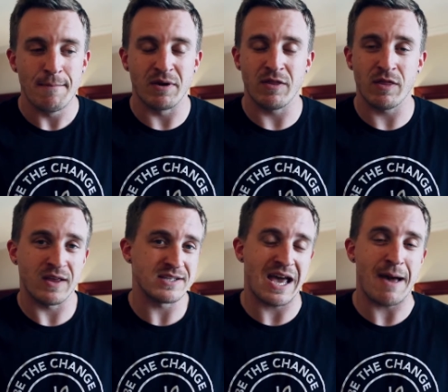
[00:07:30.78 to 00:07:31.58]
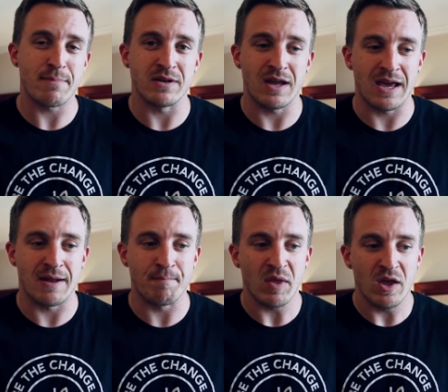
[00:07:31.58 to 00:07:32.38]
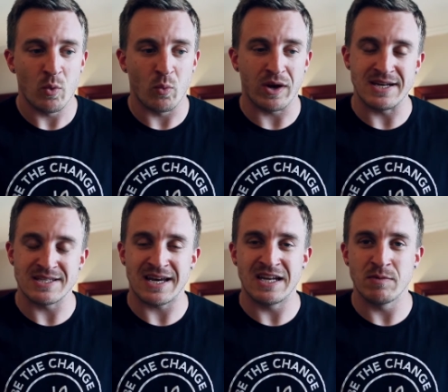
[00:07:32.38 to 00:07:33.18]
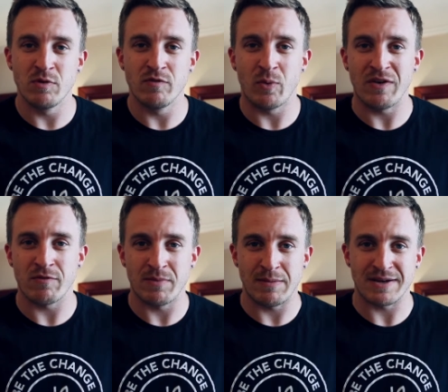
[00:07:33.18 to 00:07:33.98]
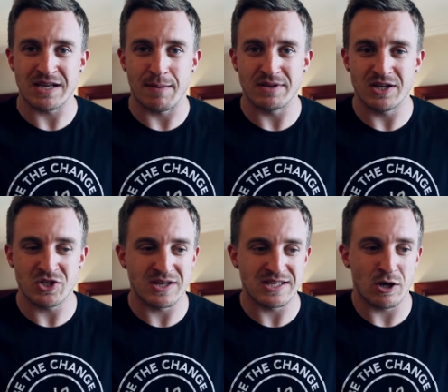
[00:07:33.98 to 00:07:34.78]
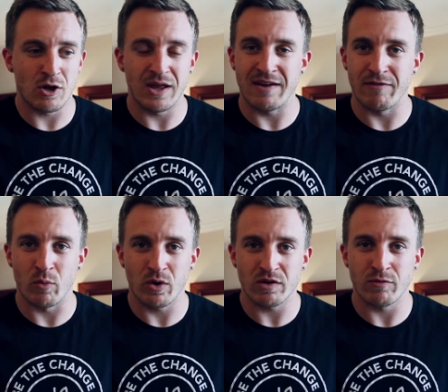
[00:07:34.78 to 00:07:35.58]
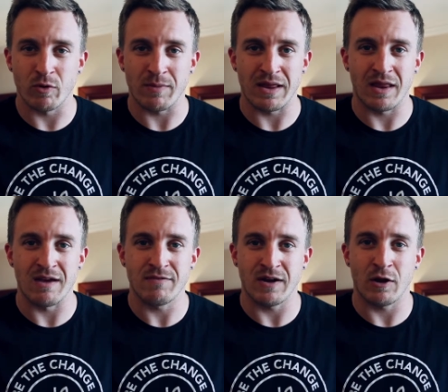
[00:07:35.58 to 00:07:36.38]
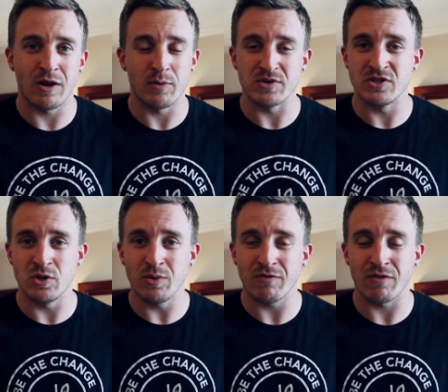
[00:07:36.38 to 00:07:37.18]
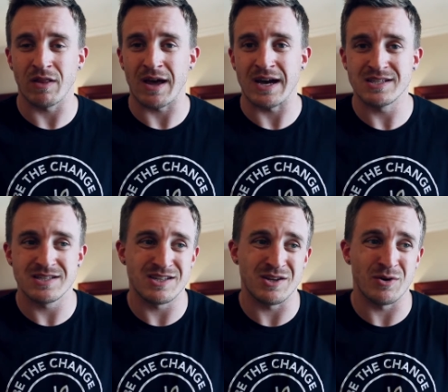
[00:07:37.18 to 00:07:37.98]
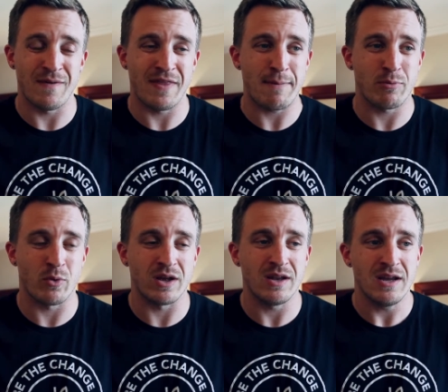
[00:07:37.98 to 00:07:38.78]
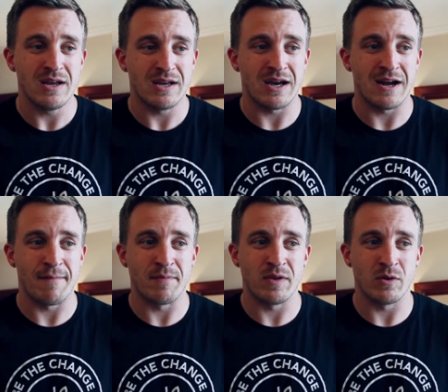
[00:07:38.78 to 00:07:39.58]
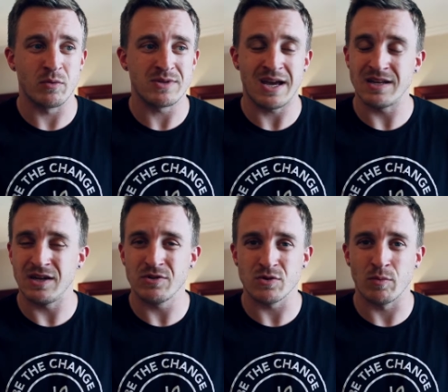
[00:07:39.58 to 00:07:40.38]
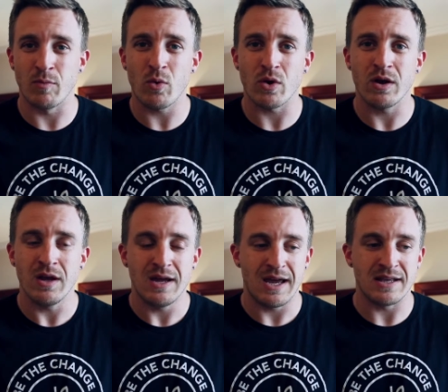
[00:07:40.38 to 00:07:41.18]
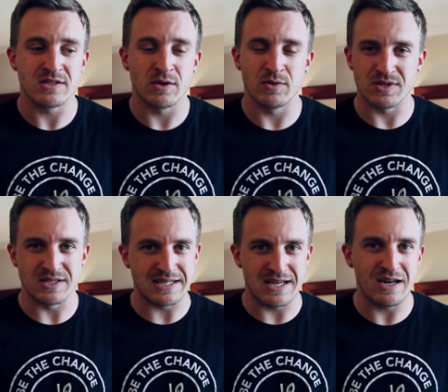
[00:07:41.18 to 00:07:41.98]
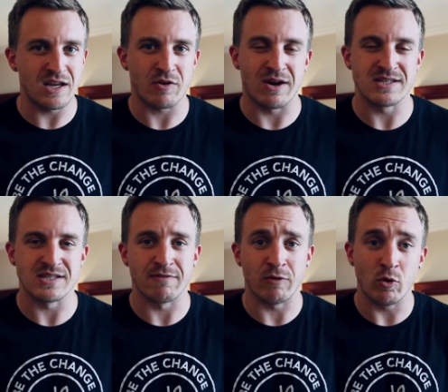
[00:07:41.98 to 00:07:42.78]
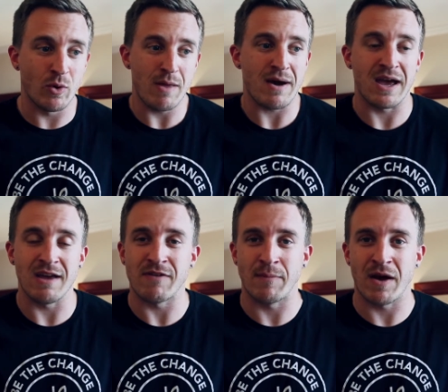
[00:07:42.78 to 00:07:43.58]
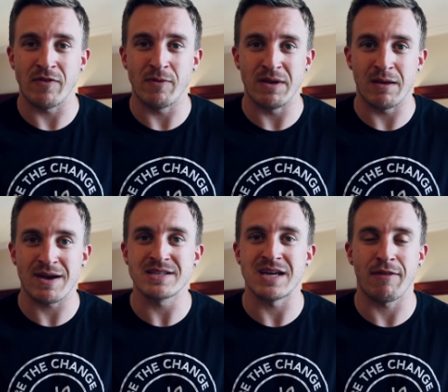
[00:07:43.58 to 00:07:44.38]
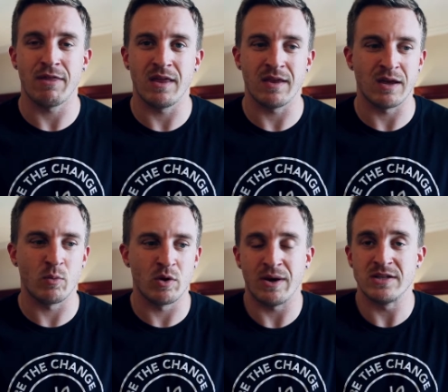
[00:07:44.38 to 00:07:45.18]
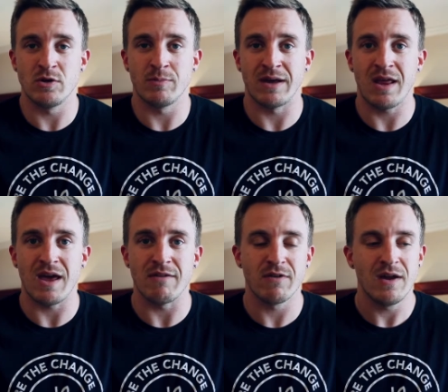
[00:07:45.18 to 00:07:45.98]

but things happen. And when I decided to move away from BMX competition, that's all I ever worked for in my life, and all I was doing for the last, you know, at that point, 10 years or more. And so there was this identity crisis of, who am I if I'm not the BMX athlete? Like, what do I do in my life?